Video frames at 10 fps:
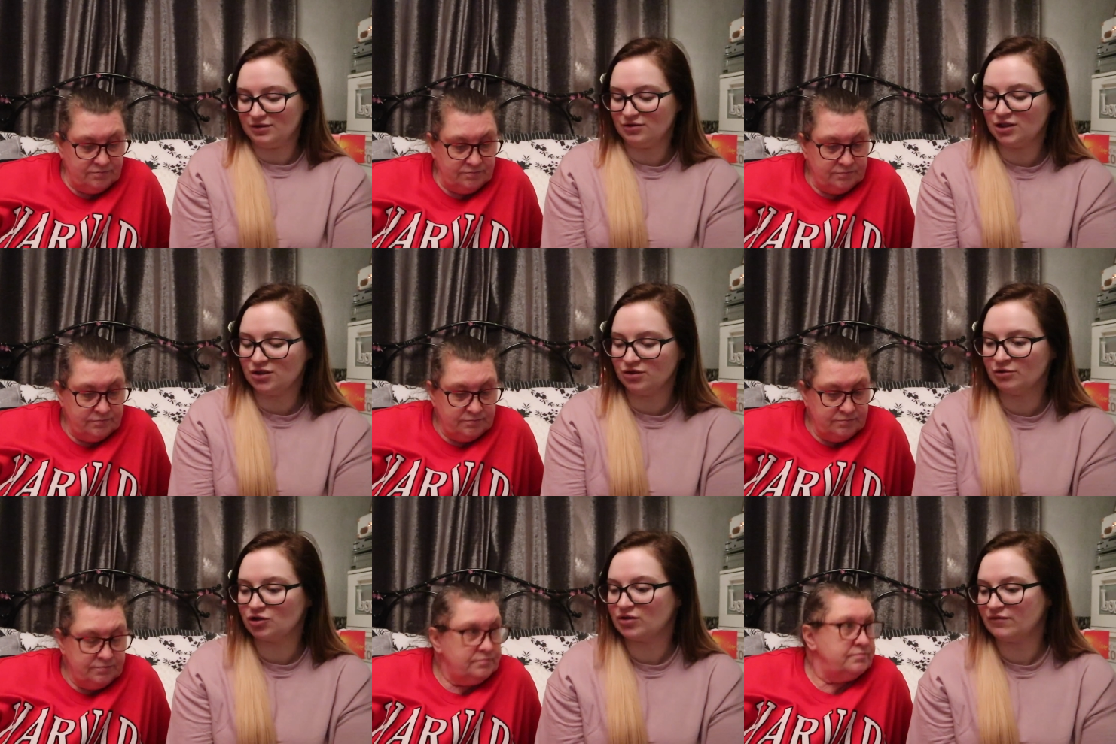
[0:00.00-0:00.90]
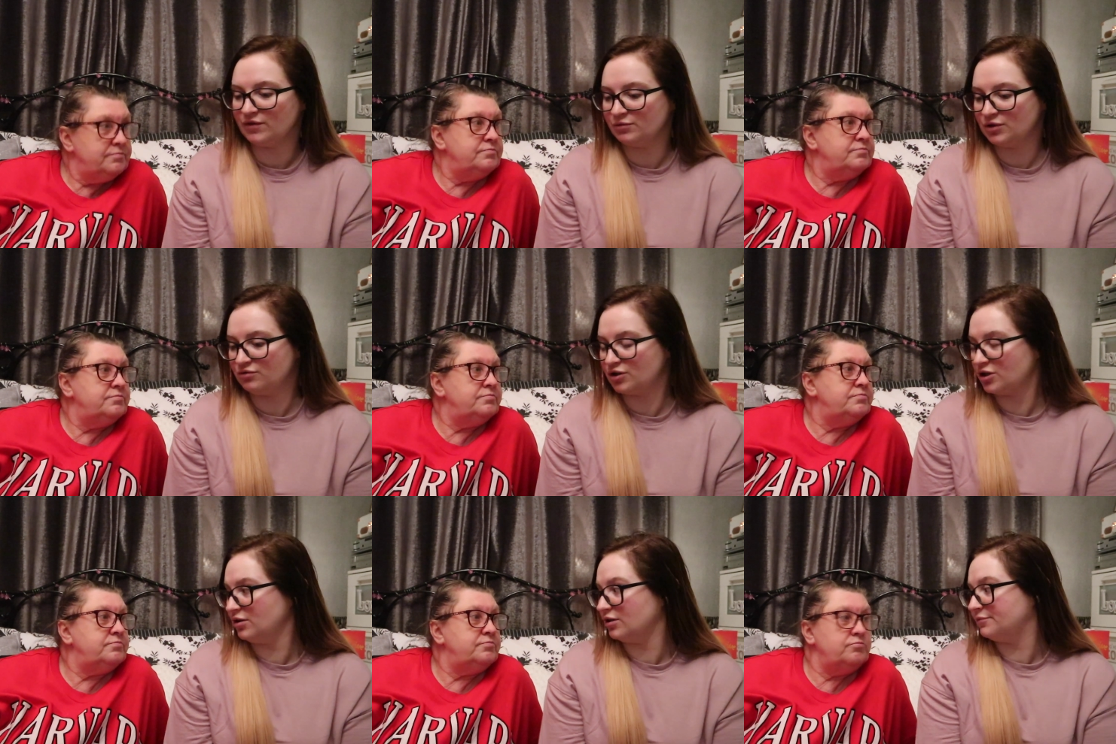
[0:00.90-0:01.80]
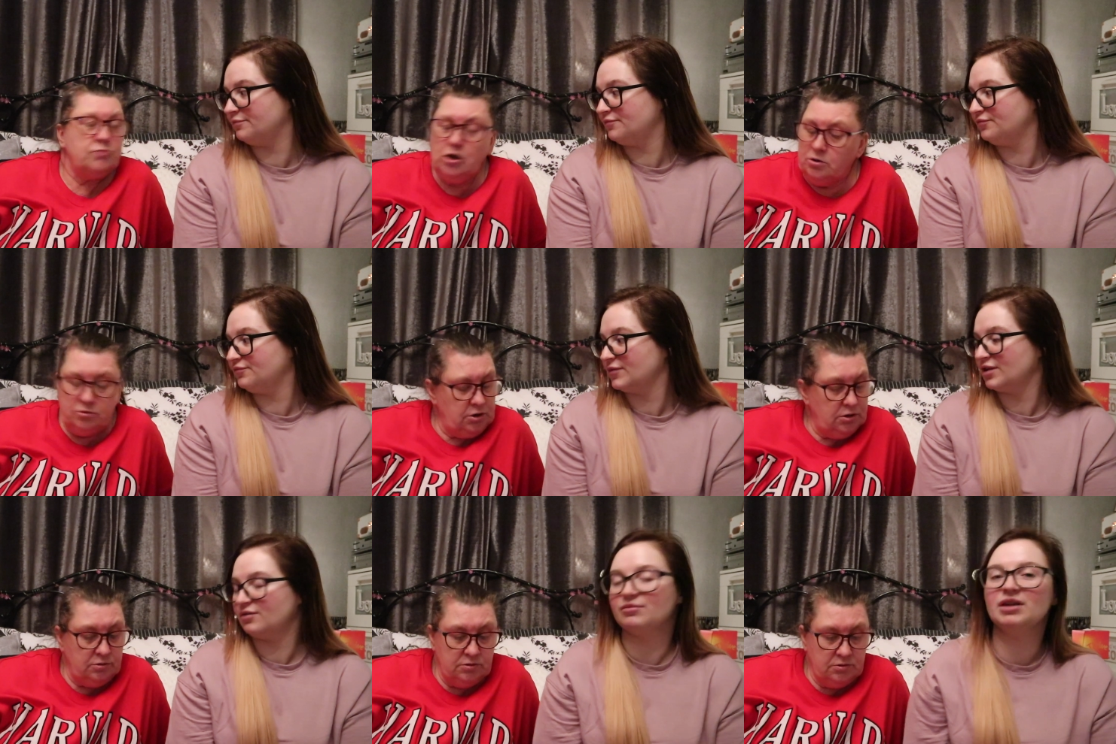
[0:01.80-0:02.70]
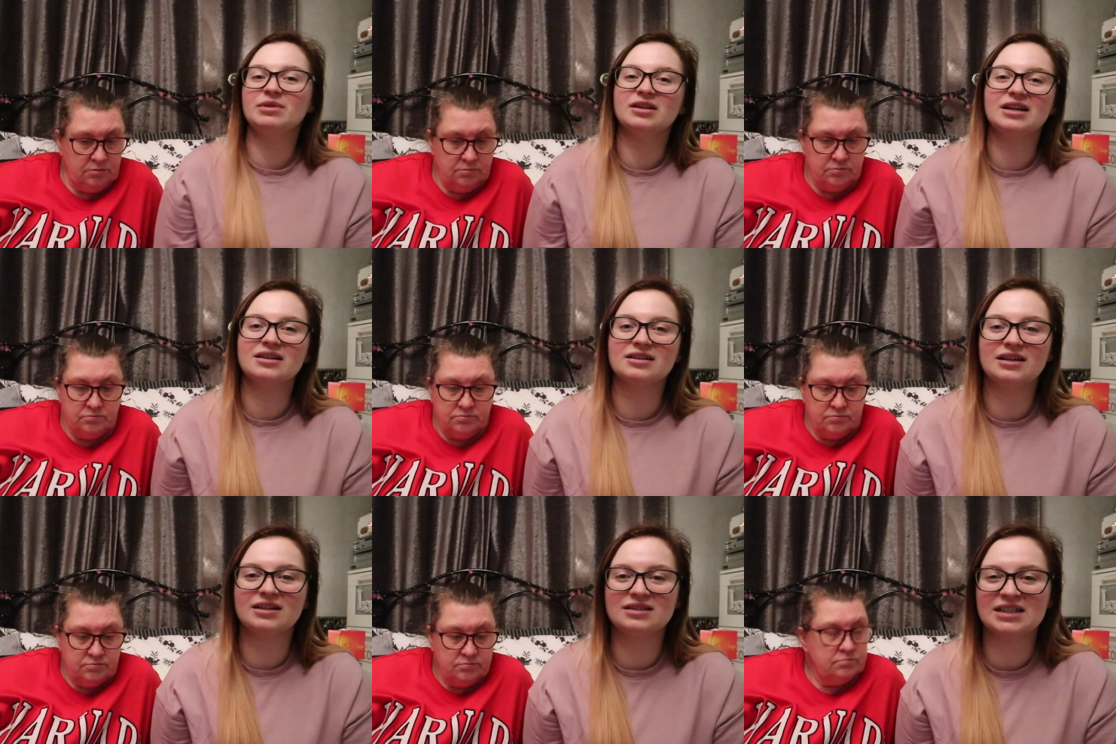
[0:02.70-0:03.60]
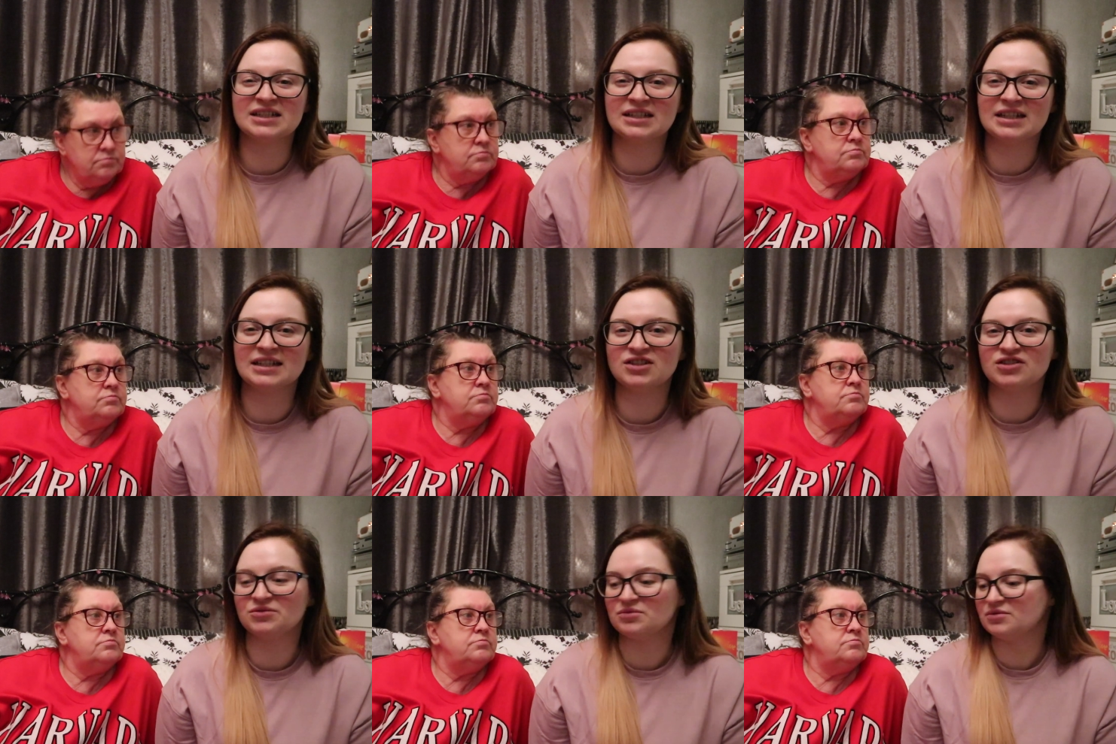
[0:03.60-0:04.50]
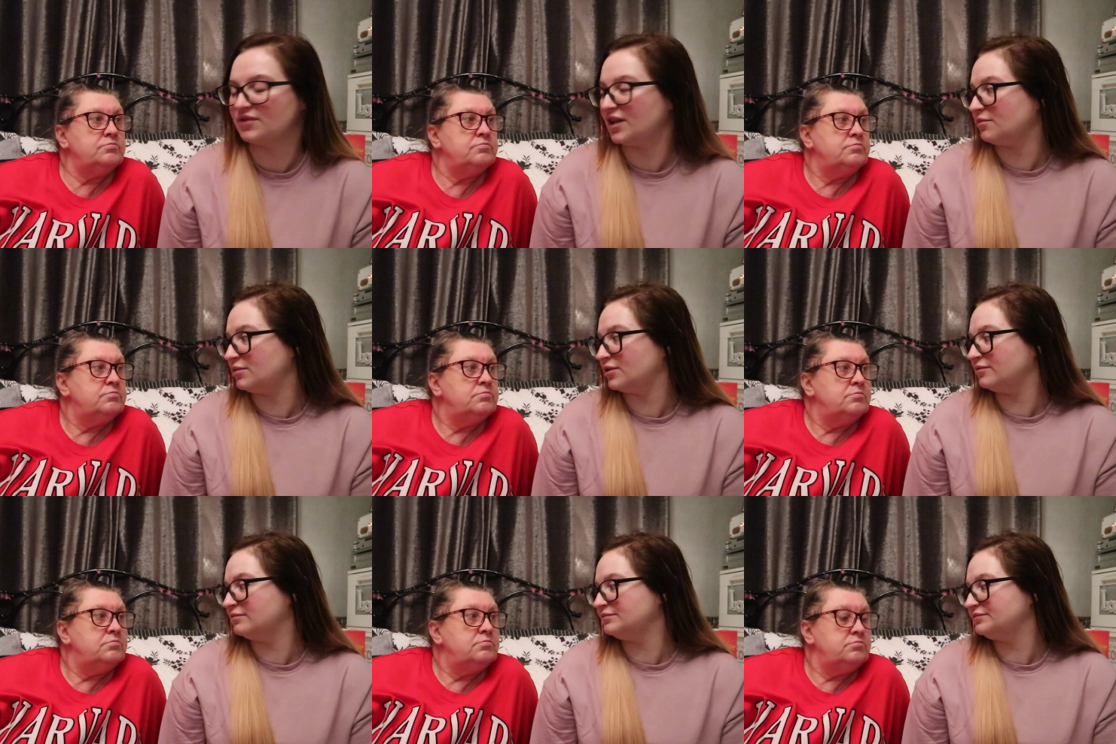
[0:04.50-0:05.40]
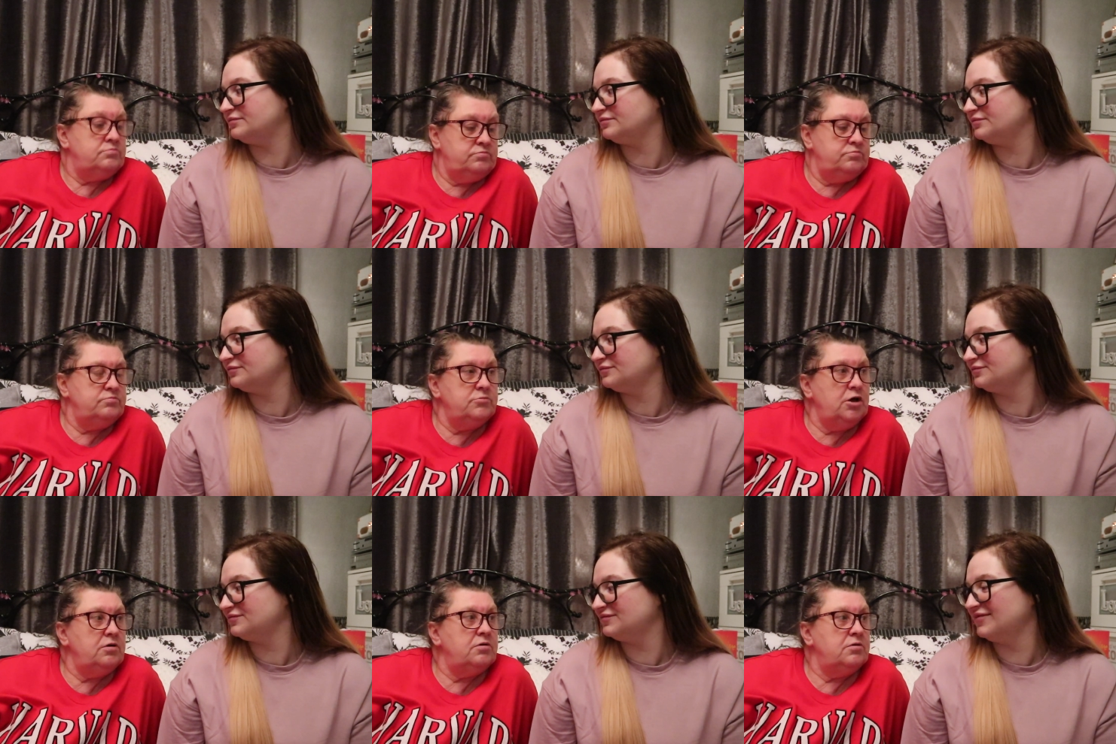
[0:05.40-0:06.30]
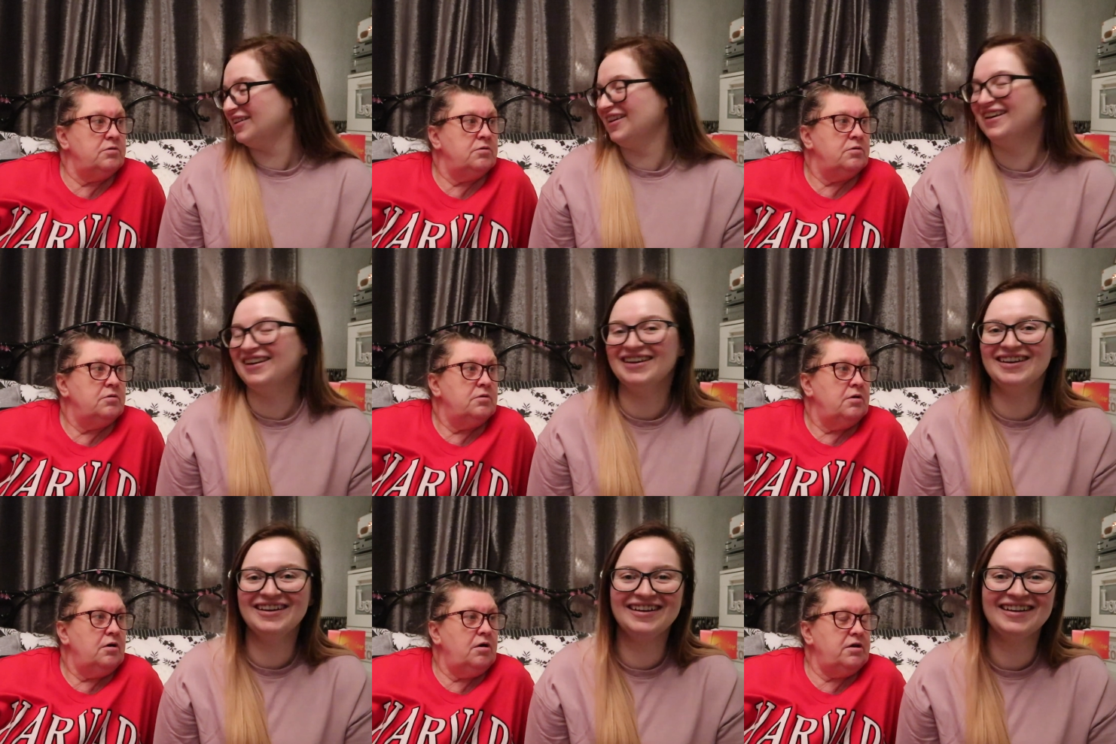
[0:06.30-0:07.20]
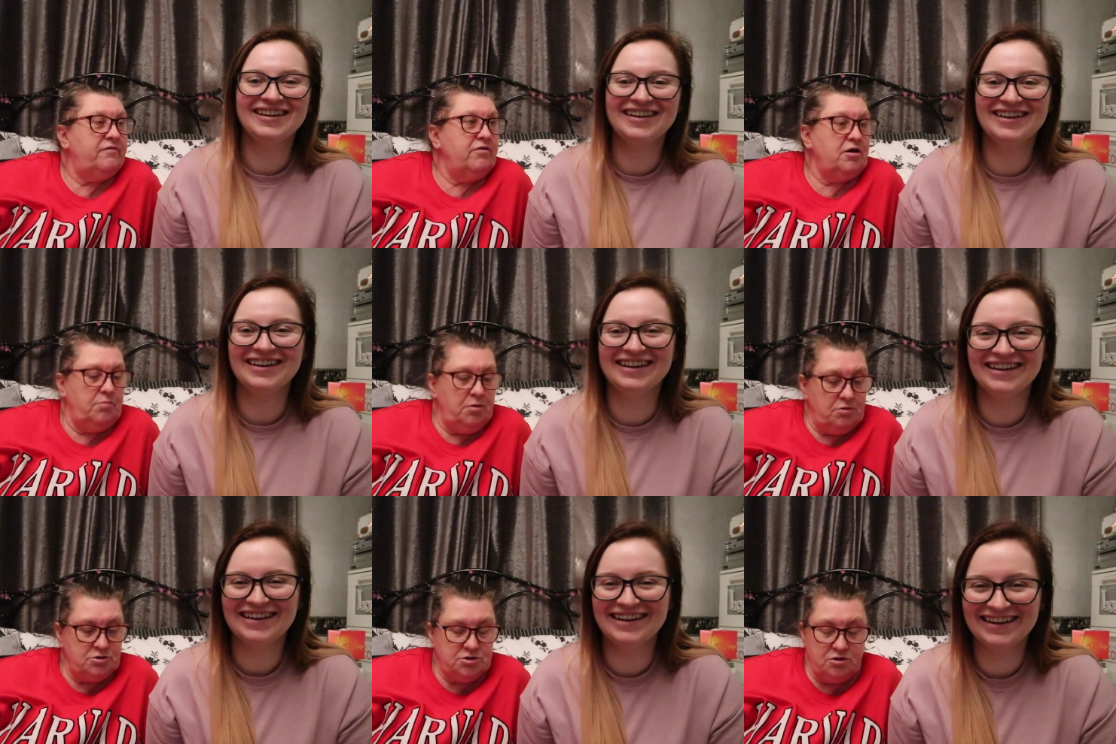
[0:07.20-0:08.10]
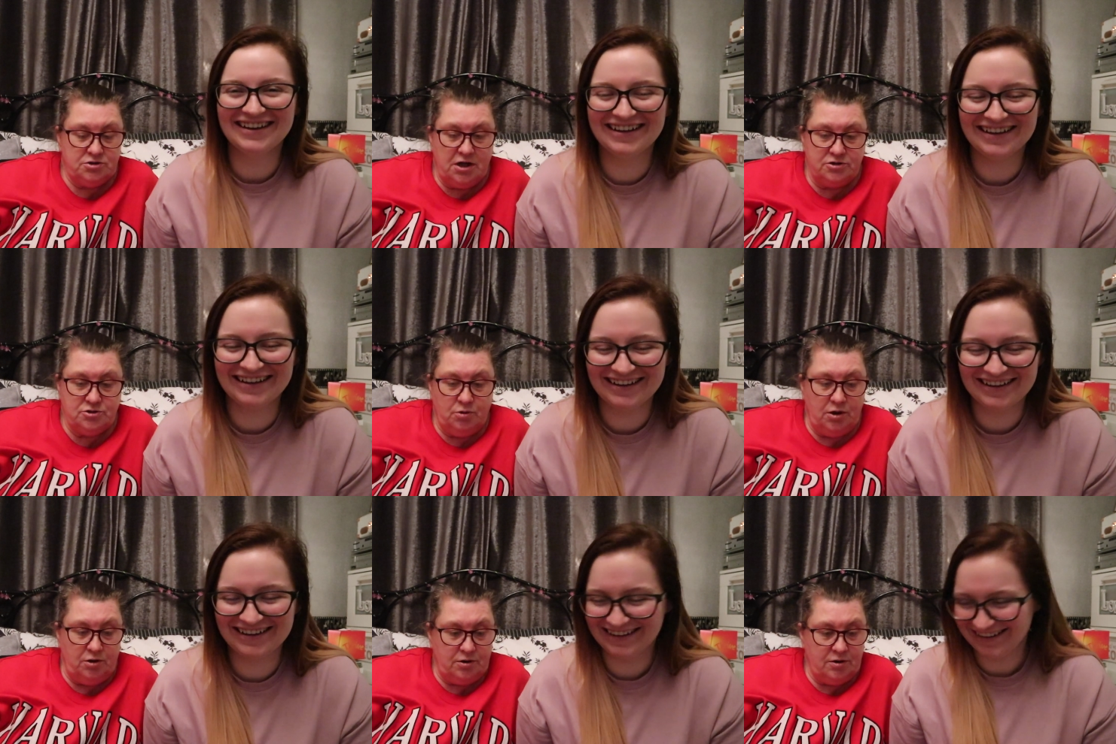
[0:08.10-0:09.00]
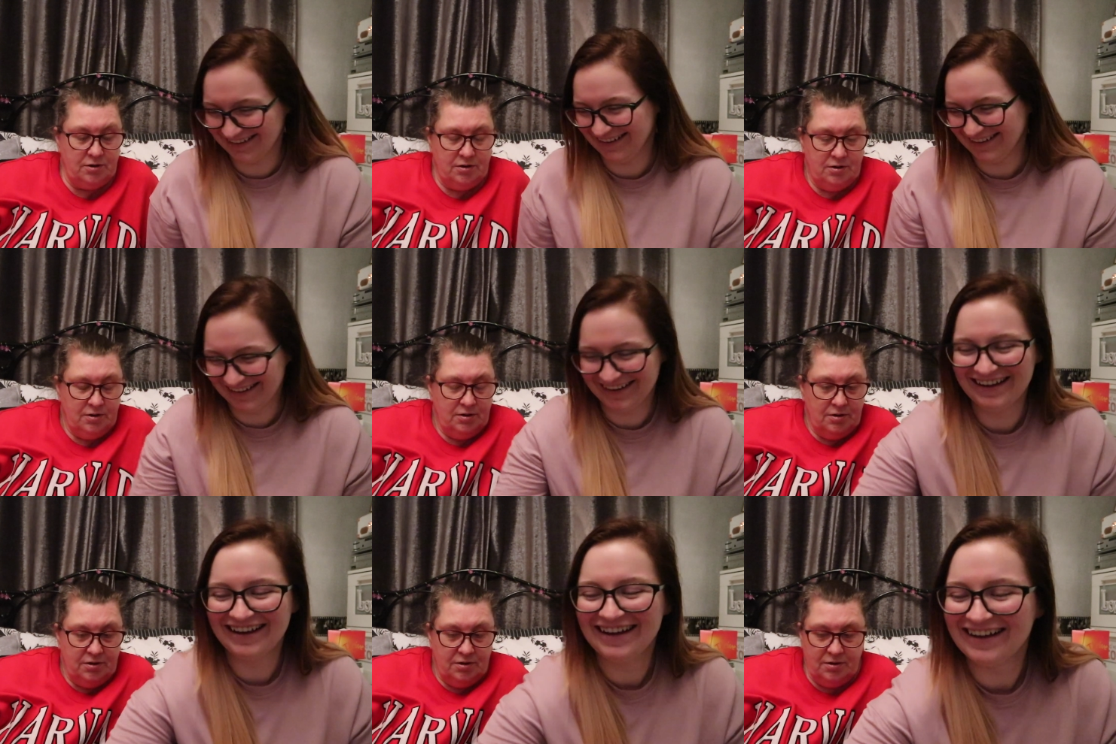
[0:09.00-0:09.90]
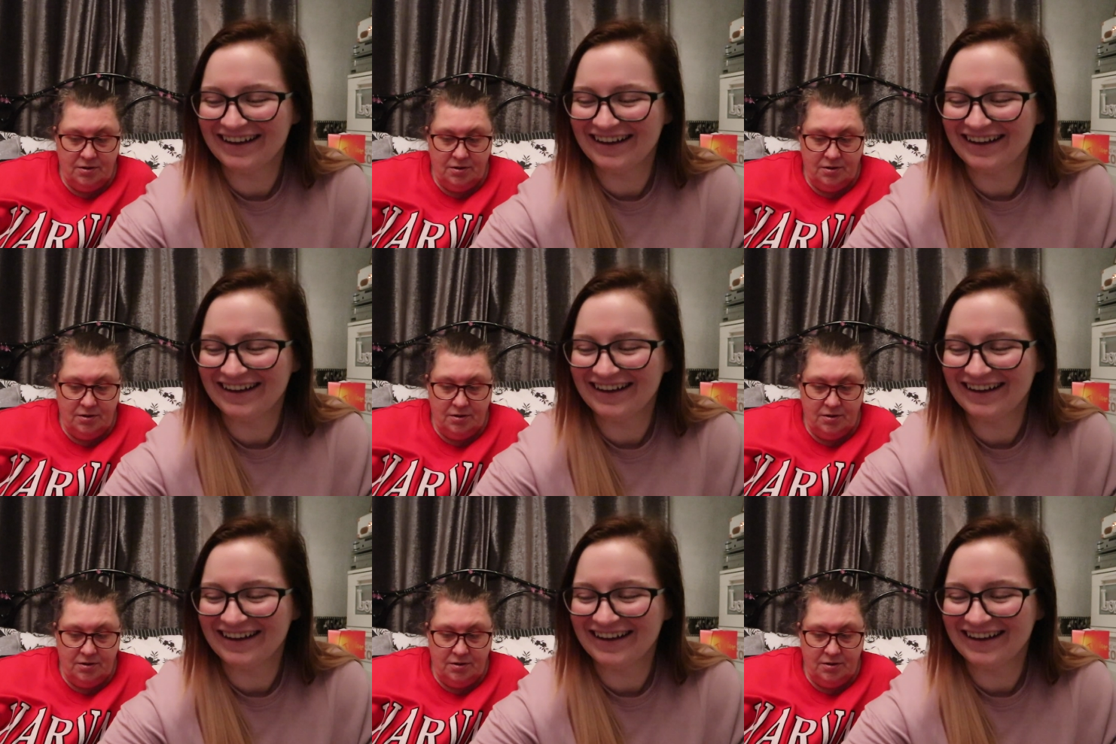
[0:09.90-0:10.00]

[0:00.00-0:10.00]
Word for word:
Speaker 1: You didn't do much travelling when you was younger. No, no. Maybe like day and age and all of that, but
Speaker 2: yeah. I had other commitments. I had to go to work.
Speaker 1: Aye,